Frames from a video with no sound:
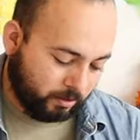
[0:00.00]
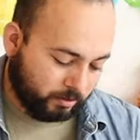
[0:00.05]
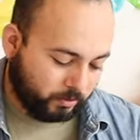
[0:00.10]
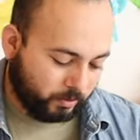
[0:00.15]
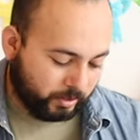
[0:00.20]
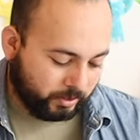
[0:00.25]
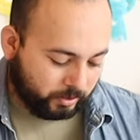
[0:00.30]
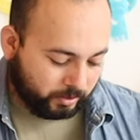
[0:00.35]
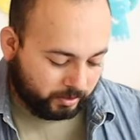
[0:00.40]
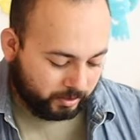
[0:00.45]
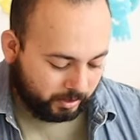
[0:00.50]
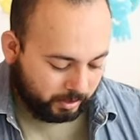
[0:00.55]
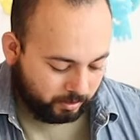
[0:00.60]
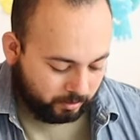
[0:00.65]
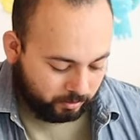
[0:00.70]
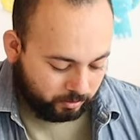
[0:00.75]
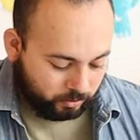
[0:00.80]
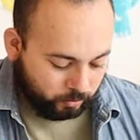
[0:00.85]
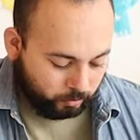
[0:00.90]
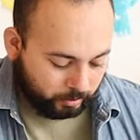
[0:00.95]
So I just
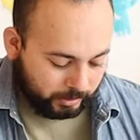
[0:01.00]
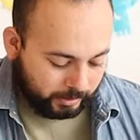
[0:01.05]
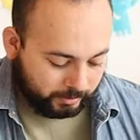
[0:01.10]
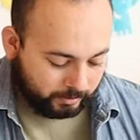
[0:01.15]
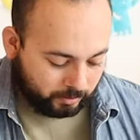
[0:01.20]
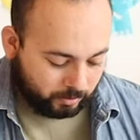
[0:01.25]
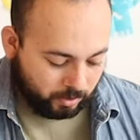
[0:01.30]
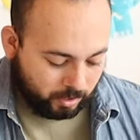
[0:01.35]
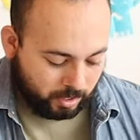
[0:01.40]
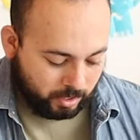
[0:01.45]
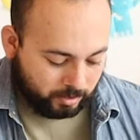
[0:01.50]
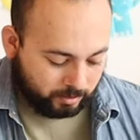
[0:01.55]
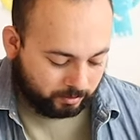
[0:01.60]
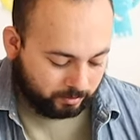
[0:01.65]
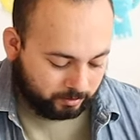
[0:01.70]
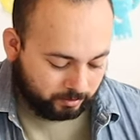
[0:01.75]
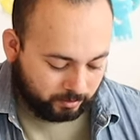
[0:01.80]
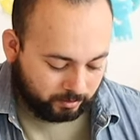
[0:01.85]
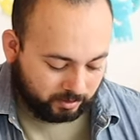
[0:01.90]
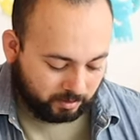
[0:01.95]
did two lines across,
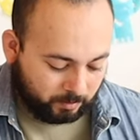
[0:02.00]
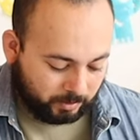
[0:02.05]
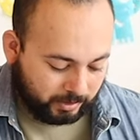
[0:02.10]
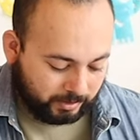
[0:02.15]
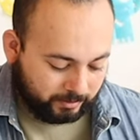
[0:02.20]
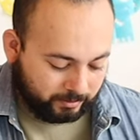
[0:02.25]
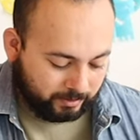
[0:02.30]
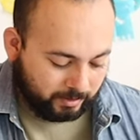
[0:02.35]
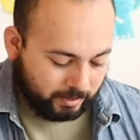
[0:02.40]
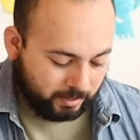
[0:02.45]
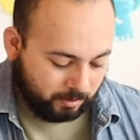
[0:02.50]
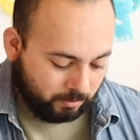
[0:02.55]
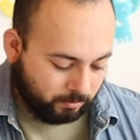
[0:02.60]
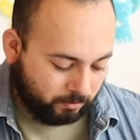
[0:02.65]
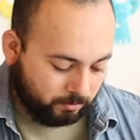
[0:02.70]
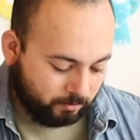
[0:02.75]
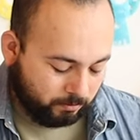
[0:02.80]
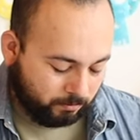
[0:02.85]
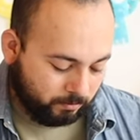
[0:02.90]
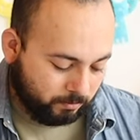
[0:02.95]
some lines
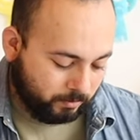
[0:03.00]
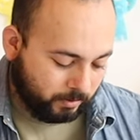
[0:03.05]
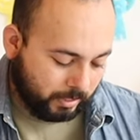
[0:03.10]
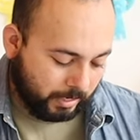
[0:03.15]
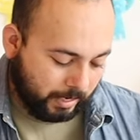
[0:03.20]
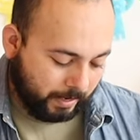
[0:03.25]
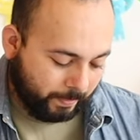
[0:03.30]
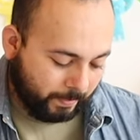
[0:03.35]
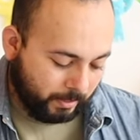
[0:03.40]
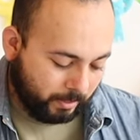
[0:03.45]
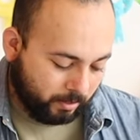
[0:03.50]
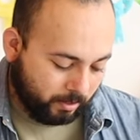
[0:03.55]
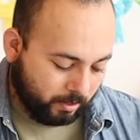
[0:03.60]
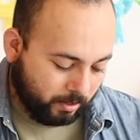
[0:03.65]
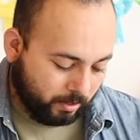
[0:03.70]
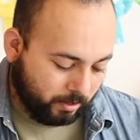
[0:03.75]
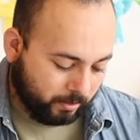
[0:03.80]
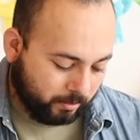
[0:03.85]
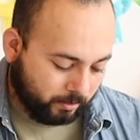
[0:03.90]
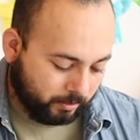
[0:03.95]
down, and then
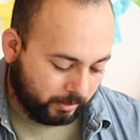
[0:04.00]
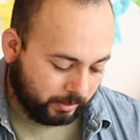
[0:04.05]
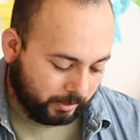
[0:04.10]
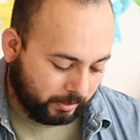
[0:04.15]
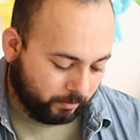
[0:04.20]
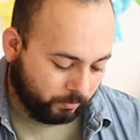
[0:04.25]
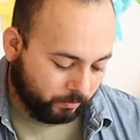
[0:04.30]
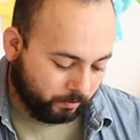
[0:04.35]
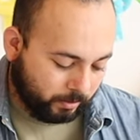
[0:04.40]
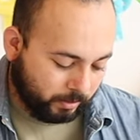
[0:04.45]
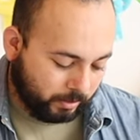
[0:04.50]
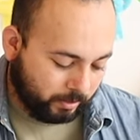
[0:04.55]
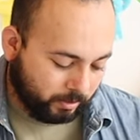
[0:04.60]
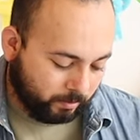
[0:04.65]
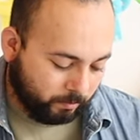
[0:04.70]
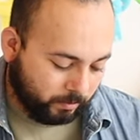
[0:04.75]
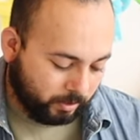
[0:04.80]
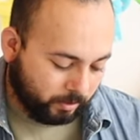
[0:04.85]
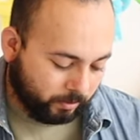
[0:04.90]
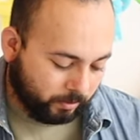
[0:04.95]
another line in
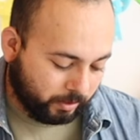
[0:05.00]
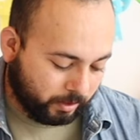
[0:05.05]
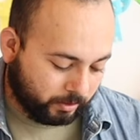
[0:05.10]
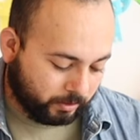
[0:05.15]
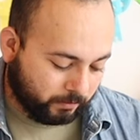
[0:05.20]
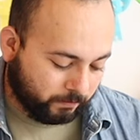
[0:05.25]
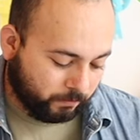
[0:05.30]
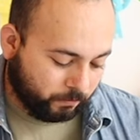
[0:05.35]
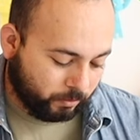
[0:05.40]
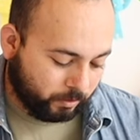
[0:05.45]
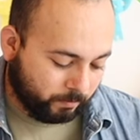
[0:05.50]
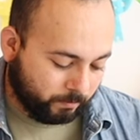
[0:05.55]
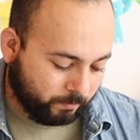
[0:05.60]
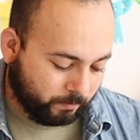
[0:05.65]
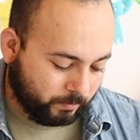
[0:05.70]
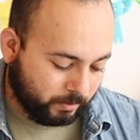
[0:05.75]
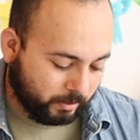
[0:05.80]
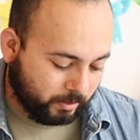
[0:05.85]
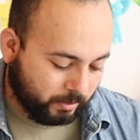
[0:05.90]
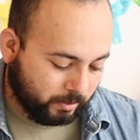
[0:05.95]
the middle there to form
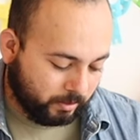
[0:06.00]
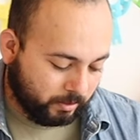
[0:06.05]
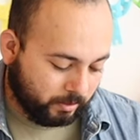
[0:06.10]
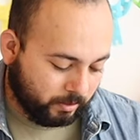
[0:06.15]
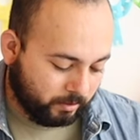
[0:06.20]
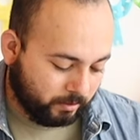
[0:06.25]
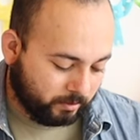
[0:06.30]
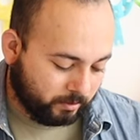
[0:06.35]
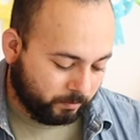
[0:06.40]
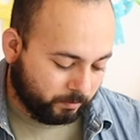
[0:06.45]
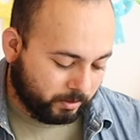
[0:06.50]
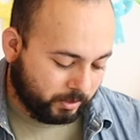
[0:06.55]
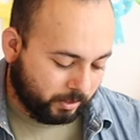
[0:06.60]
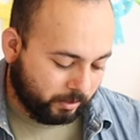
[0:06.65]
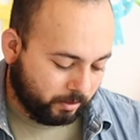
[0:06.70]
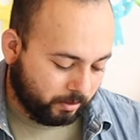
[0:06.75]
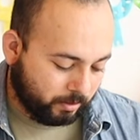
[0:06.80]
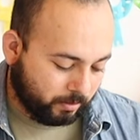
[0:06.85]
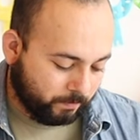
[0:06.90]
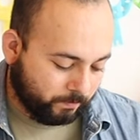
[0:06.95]
some
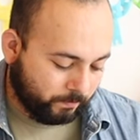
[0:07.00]
teeth.